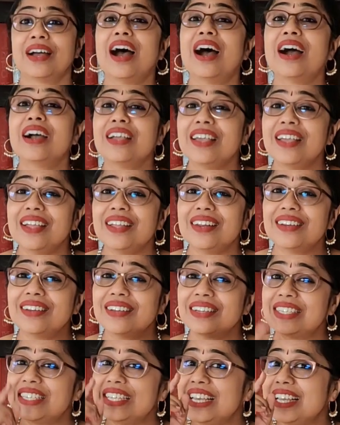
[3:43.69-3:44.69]

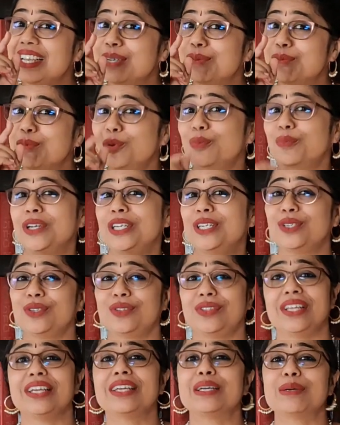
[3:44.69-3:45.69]
Again, take a moment to
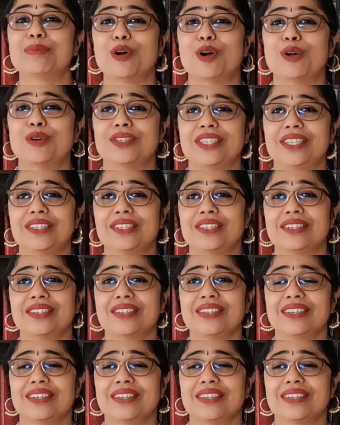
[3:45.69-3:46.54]
think about it.